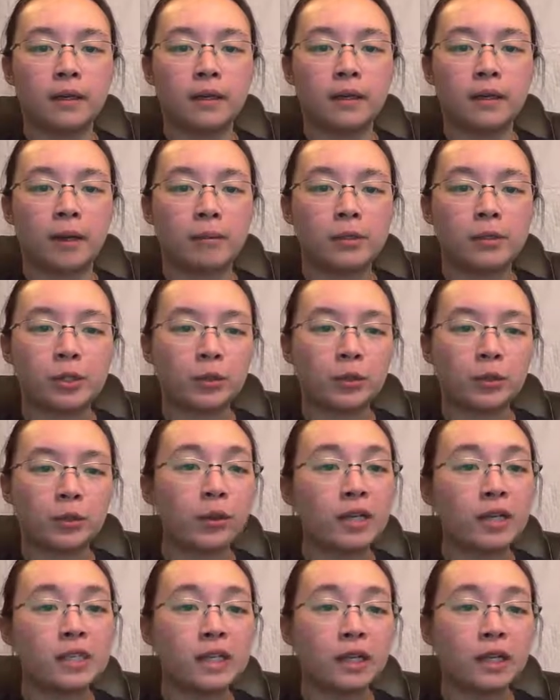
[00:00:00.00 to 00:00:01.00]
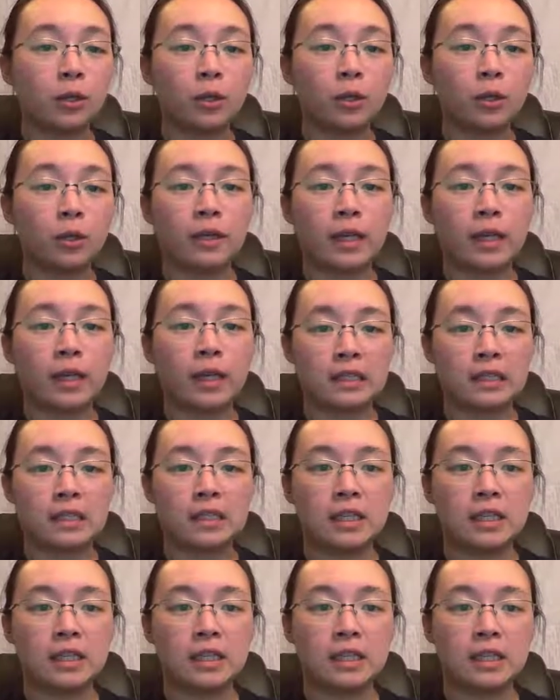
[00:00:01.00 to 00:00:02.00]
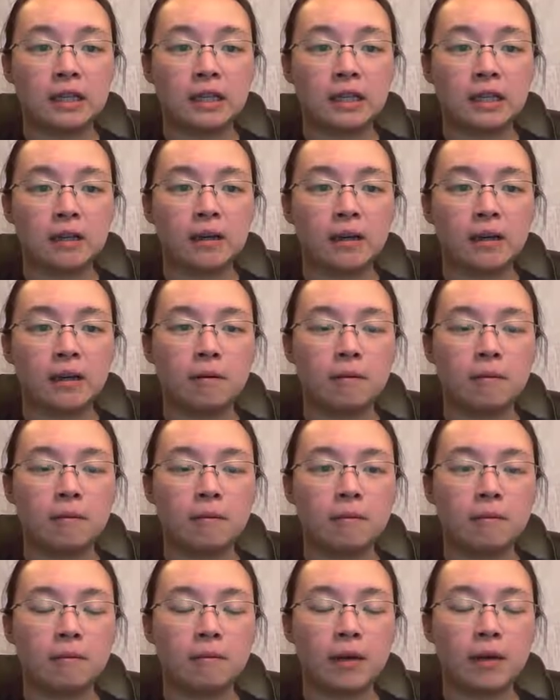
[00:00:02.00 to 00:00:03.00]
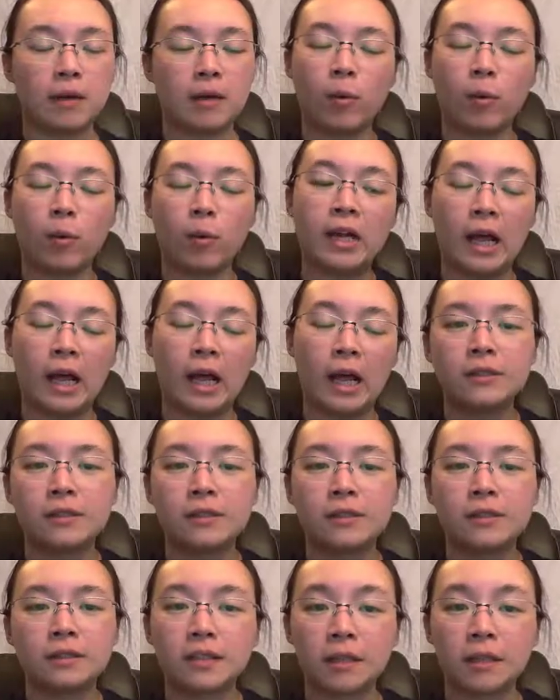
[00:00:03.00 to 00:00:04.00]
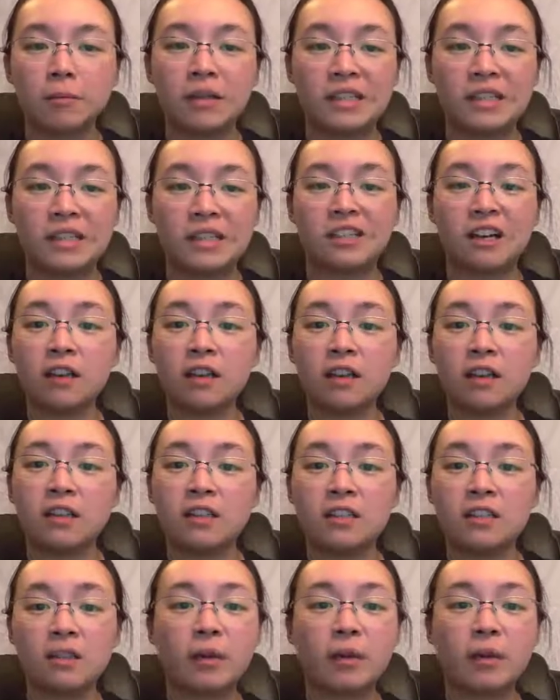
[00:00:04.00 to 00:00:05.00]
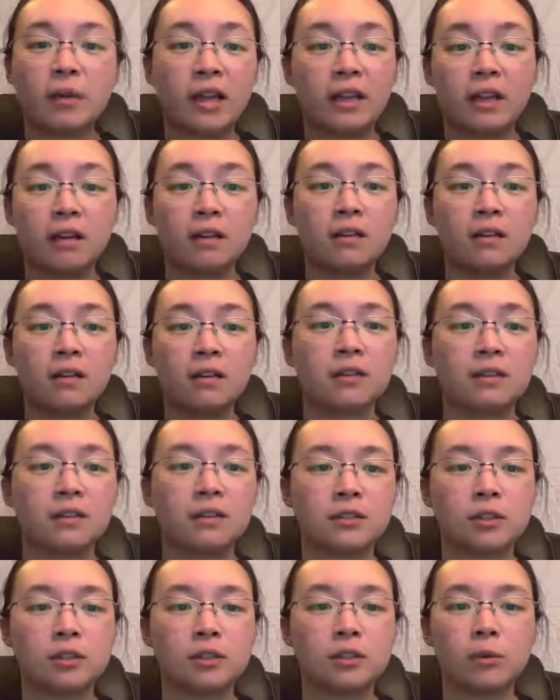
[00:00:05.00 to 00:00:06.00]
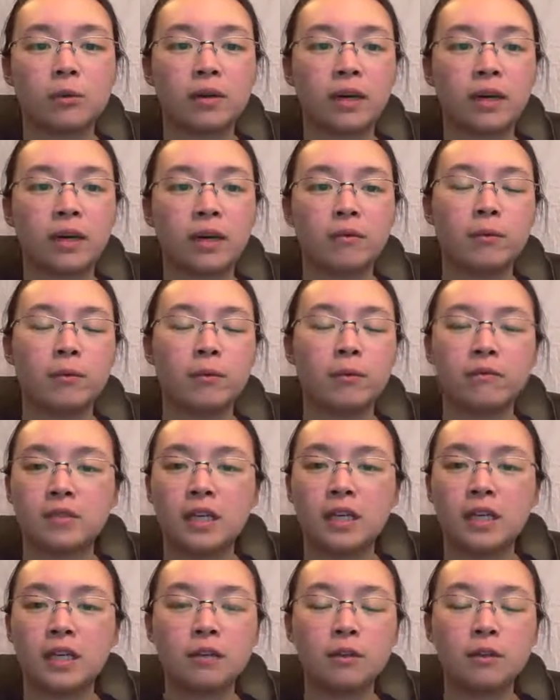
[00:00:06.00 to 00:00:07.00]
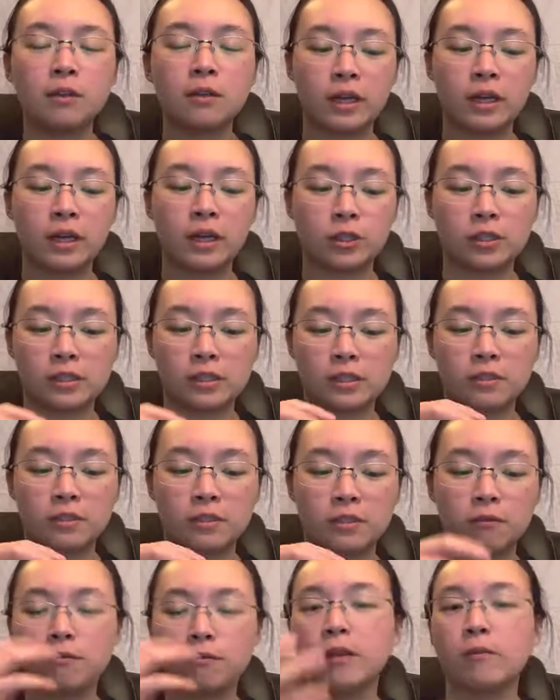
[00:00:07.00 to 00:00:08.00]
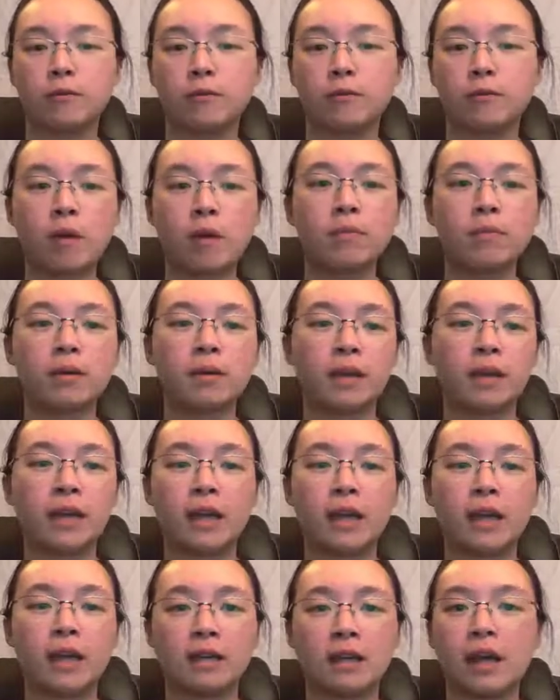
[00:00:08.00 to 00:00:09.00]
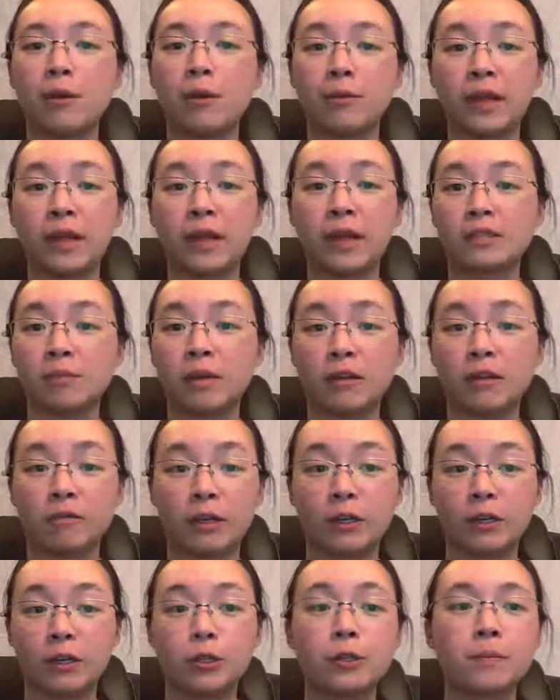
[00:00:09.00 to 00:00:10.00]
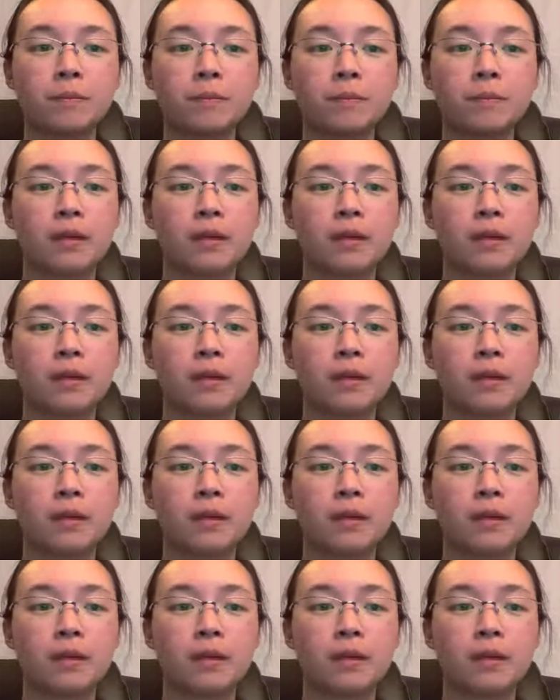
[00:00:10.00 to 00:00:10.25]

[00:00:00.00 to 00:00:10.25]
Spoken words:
So I want to take a look at what else can be stuck into the bilayer. So we've taken a look at just flip-flop and how that's beneficial.